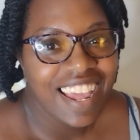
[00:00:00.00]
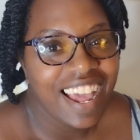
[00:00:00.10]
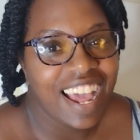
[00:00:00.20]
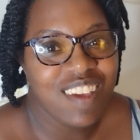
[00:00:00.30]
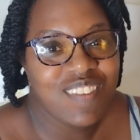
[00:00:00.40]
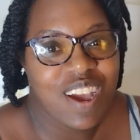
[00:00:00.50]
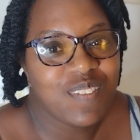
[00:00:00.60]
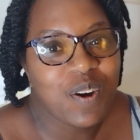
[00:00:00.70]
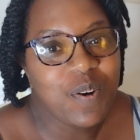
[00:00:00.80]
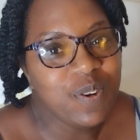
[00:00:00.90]
I even have
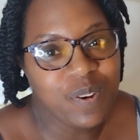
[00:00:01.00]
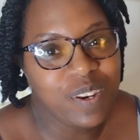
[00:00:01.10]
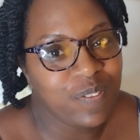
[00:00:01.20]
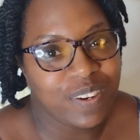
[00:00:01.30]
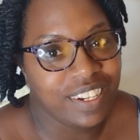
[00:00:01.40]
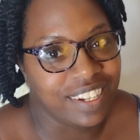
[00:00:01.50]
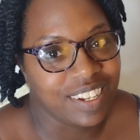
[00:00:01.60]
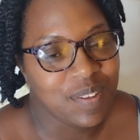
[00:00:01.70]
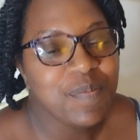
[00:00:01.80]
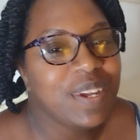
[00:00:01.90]
a whole new different look.
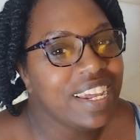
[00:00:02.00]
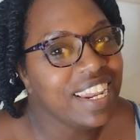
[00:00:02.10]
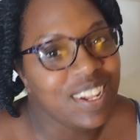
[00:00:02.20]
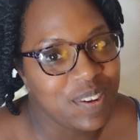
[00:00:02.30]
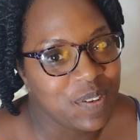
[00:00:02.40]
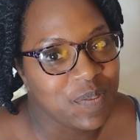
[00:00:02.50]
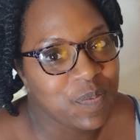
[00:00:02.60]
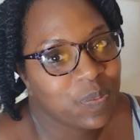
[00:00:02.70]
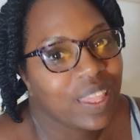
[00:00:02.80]
But anywho,